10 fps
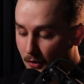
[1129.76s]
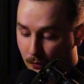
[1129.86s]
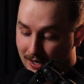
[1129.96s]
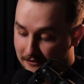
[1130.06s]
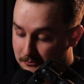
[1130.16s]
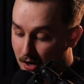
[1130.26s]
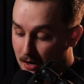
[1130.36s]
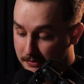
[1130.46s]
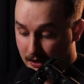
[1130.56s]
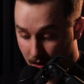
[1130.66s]
We have
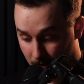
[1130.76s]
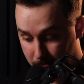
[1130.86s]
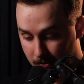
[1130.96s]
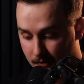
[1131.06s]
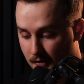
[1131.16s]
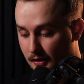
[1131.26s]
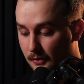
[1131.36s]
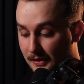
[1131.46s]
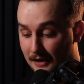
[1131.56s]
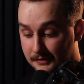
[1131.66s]
mom cup.
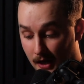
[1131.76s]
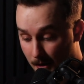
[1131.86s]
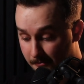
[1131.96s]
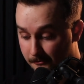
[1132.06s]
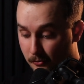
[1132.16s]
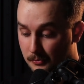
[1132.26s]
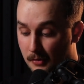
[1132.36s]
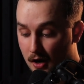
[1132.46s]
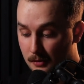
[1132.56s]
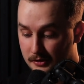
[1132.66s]
We have cup for
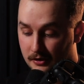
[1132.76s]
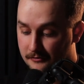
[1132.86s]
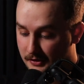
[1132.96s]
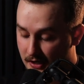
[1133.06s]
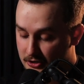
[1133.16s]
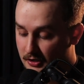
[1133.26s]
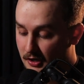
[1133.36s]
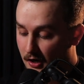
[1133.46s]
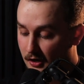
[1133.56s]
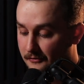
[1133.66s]
mom, another variation
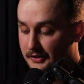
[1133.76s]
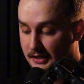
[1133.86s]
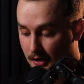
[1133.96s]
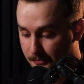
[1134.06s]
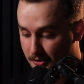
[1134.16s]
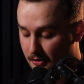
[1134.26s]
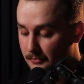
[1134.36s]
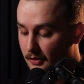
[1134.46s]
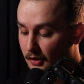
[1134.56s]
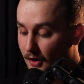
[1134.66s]
of the cup
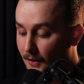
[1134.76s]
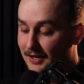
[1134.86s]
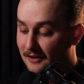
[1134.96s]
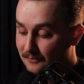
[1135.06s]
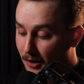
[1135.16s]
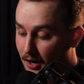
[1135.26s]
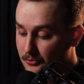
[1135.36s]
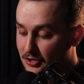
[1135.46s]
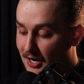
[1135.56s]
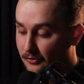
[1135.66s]
term. We have mom
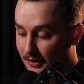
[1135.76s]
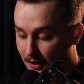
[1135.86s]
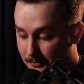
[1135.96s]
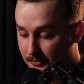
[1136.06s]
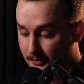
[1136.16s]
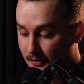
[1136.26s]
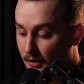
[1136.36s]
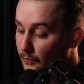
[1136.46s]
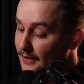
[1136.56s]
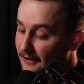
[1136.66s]
travel cup.
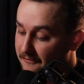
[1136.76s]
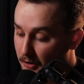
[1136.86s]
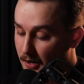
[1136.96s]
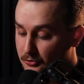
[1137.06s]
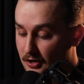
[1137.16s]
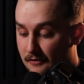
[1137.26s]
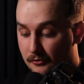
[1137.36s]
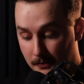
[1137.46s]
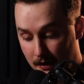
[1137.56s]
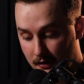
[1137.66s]
We have mom
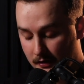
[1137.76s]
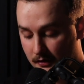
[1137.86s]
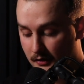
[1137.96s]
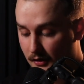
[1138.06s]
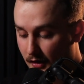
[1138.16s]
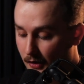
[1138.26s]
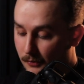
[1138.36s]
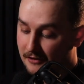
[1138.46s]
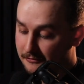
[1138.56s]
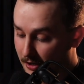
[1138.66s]
travel mug.
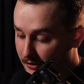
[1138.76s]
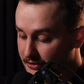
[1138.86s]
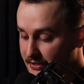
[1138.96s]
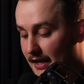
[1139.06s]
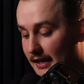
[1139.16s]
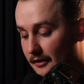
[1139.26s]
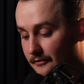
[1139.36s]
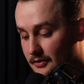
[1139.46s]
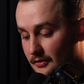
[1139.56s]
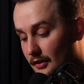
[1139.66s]
We have Mother's Day
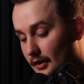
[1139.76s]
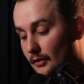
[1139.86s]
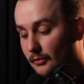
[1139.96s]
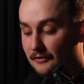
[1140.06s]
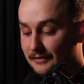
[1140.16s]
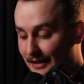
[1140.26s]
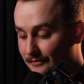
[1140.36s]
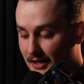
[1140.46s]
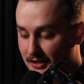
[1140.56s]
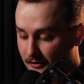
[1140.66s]
gift. We have
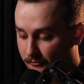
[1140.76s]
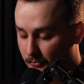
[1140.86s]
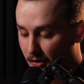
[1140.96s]
gift idea for